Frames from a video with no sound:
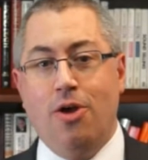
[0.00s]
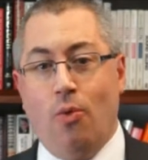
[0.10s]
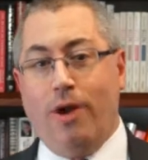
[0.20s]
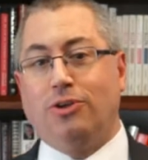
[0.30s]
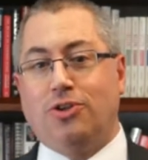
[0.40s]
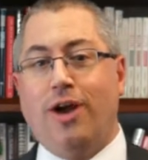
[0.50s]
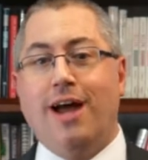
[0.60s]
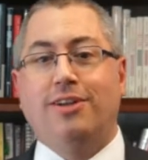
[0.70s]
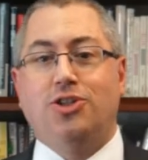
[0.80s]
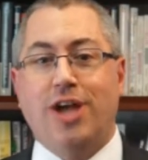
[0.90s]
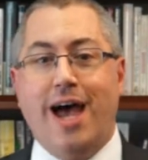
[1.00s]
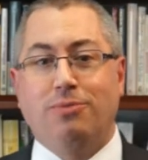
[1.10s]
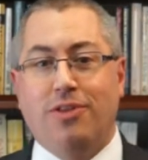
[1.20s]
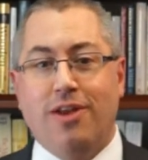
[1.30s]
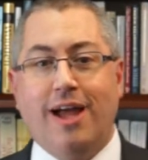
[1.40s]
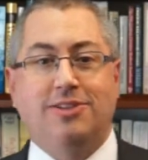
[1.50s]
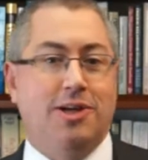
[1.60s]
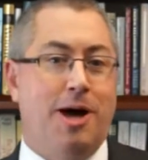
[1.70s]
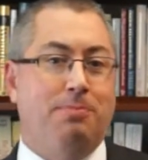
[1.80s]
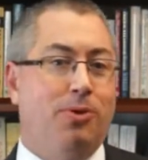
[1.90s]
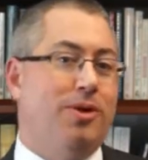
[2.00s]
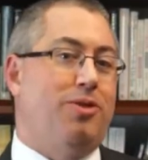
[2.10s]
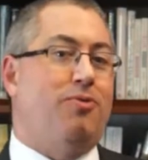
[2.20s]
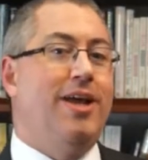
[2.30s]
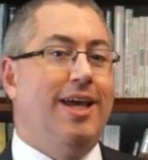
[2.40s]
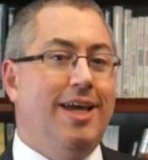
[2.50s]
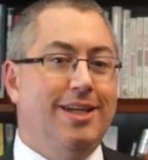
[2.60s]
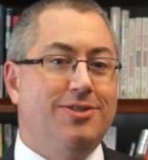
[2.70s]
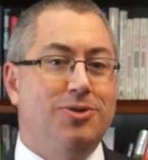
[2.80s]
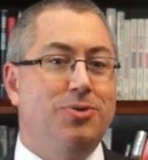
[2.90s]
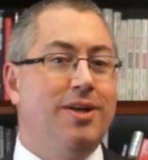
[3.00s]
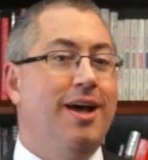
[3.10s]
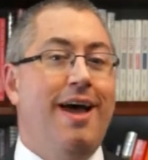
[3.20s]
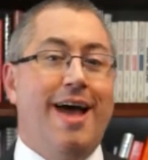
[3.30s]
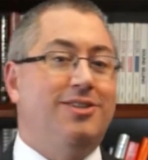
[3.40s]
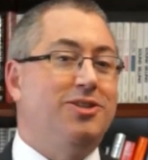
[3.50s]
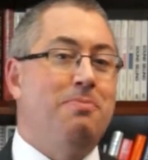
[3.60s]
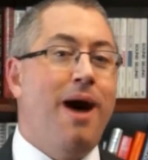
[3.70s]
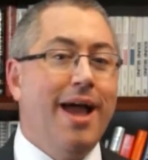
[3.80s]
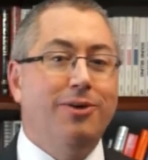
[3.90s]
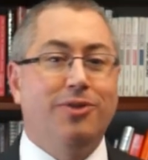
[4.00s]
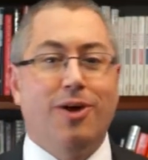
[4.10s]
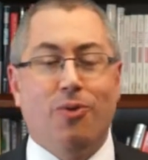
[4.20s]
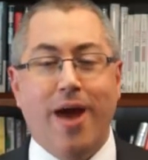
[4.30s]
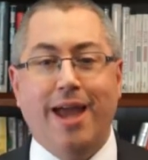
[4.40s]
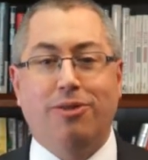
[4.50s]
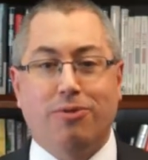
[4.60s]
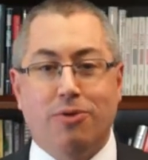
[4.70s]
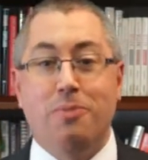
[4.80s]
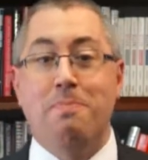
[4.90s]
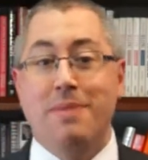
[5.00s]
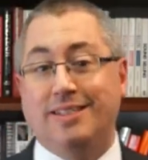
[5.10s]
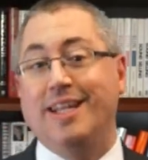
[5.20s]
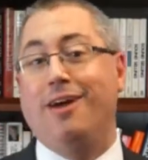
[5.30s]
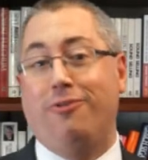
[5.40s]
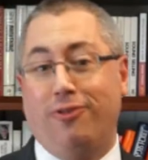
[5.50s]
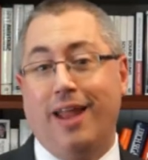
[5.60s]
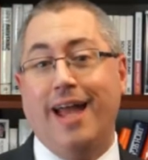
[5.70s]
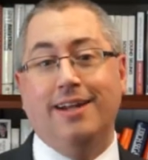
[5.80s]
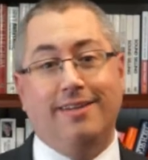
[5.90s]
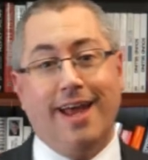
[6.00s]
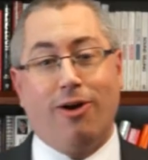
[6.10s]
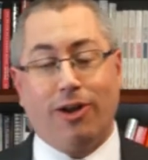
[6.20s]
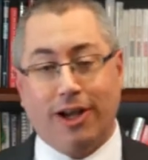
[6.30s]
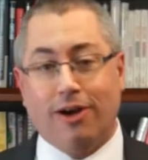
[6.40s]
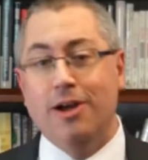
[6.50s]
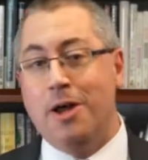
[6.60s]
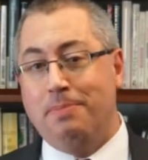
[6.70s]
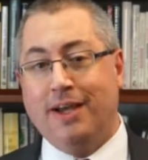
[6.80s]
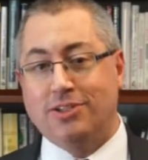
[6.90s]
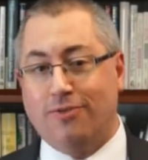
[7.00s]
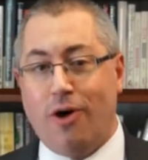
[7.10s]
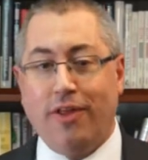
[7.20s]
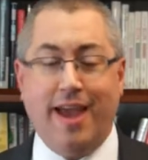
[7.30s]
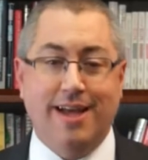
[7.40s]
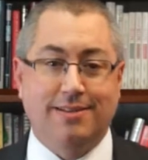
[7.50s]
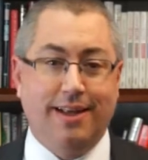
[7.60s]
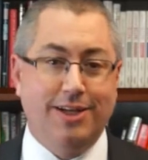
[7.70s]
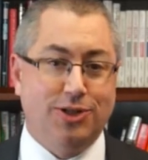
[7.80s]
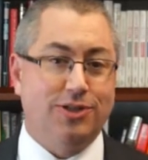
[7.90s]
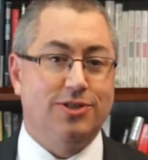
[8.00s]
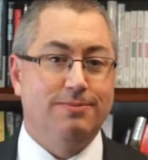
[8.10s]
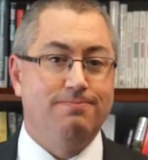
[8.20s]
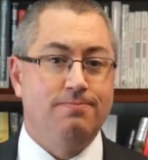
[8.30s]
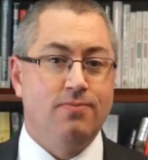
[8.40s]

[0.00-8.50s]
We also got to chat with a nice couple with three kids who had smiled their way through missing a flight a day earlier because of all the cancellations.